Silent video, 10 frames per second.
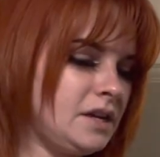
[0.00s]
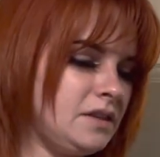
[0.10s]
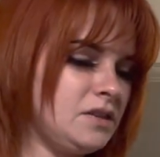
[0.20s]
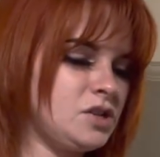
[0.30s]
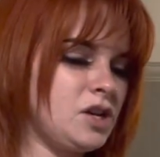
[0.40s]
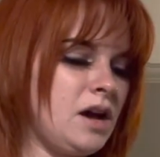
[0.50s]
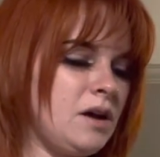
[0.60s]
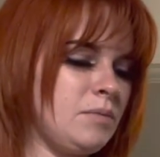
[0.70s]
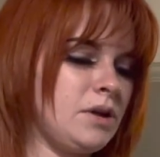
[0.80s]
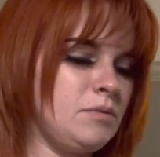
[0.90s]
in the
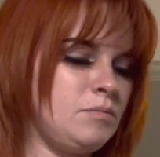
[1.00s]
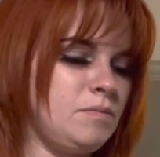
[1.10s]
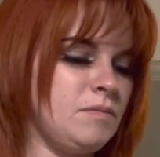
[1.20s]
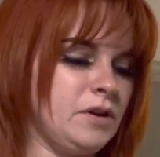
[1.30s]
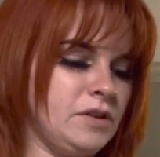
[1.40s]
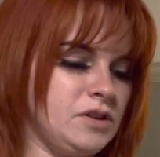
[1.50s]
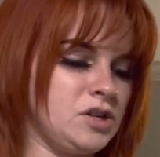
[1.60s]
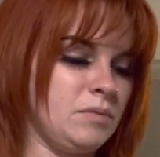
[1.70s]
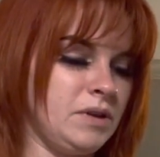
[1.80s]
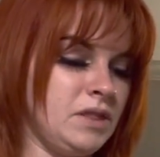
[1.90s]
shop. Or in the
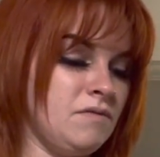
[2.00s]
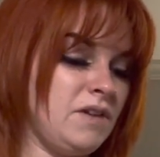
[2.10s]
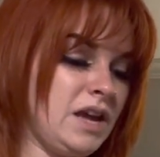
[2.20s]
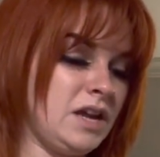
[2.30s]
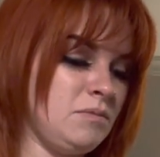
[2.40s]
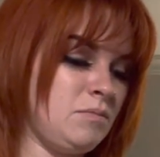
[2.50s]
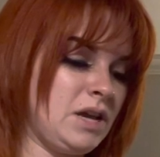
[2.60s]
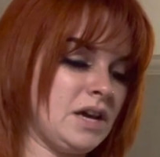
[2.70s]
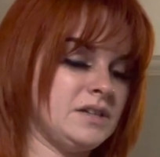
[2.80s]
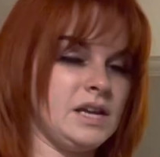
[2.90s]
shop, in the van,
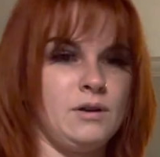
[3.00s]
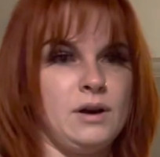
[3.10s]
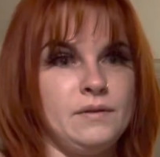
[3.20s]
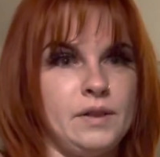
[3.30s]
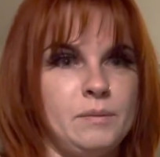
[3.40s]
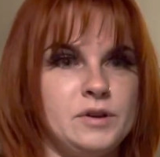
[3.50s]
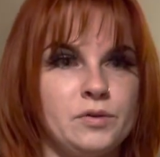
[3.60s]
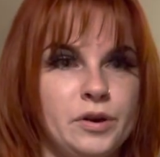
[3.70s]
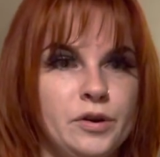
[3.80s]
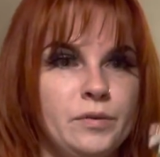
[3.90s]
because I don't have that much
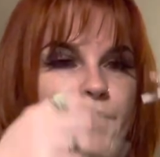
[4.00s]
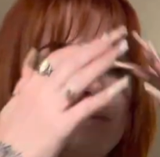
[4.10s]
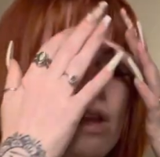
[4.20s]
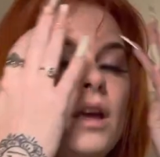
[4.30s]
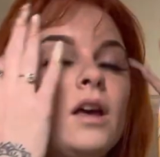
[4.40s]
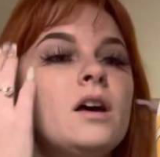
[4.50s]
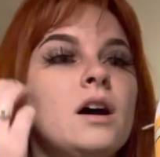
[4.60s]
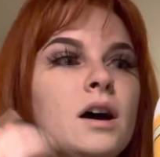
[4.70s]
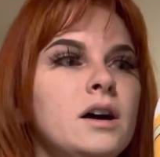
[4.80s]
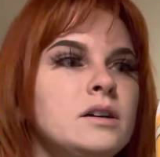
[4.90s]
room.
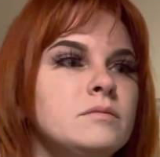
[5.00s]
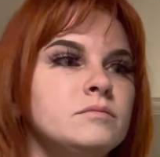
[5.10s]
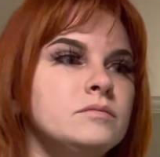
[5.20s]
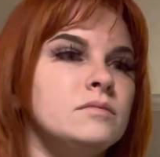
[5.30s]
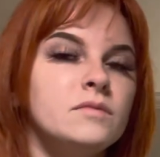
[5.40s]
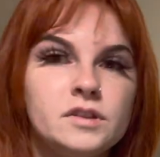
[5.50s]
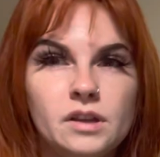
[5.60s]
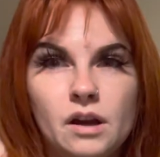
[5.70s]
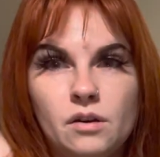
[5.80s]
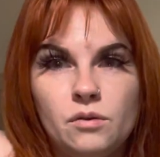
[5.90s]

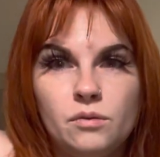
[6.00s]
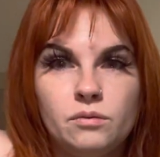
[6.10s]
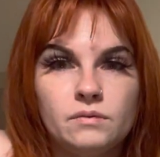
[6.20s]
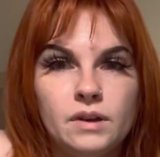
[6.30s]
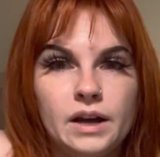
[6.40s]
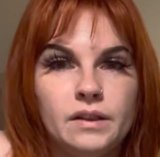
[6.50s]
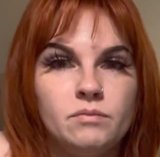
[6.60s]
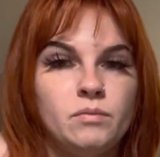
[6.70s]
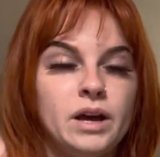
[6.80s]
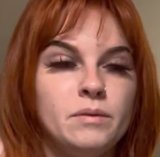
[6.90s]
So I
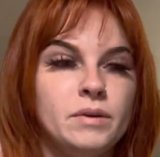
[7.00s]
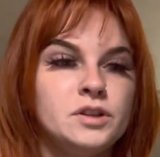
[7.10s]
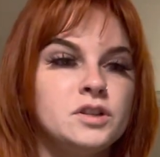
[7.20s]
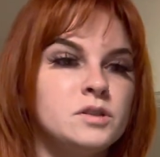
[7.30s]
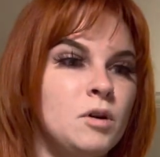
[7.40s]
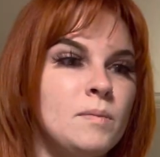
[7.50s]
buy a bunch of small